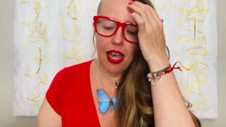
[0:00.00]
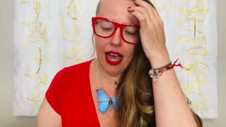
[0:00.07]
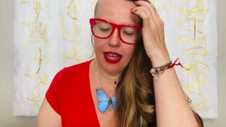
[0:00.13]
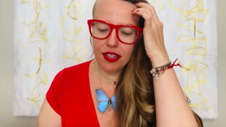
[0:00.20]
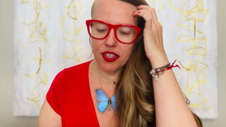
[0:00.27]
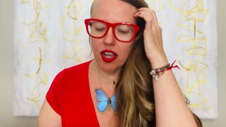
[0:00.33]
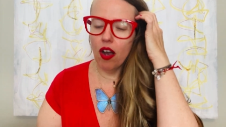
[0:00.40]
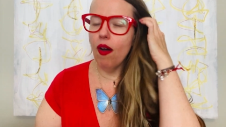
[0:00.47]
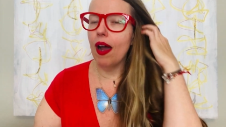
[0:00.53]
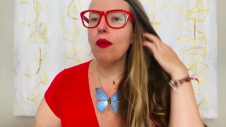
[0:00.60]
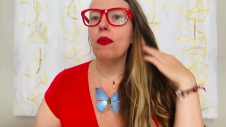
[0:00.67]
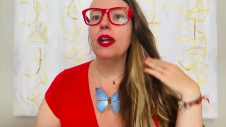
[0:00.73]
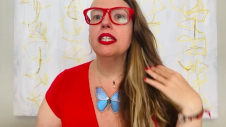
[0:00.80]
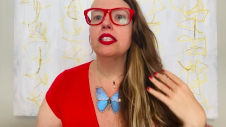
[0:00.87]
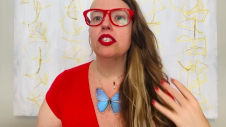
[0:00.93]
And so I
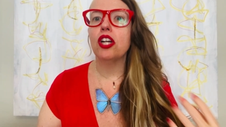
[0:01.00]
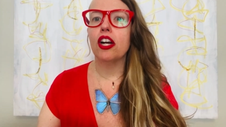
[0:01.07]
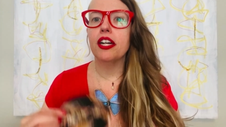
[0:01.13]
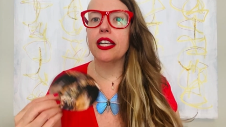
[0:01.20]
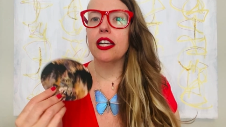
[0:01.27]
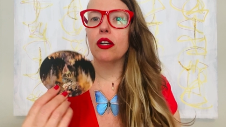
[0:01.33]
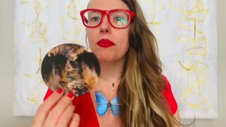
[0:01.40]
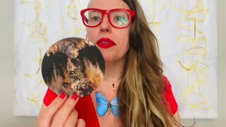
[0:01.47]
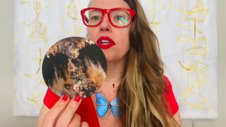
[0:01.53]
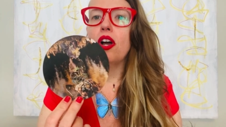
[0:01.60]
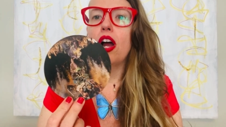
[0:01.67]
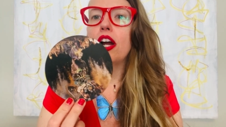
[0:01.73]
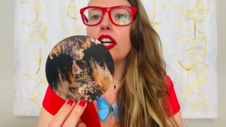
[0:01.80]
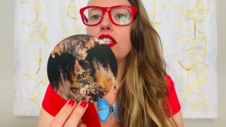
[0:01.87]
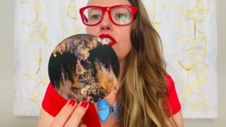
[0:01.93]
want to start here with
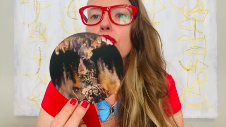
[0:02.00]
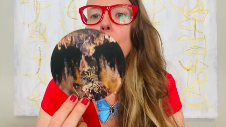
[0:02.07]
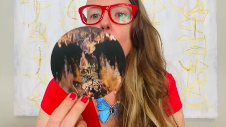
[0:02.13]
card